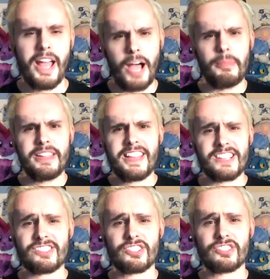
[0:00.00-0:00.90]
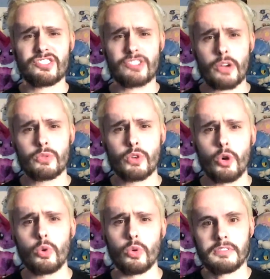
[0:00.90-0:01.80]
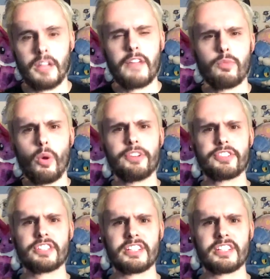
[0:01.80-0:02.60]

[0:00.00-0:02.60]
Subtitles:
I mean, that's just so cool. I've wanted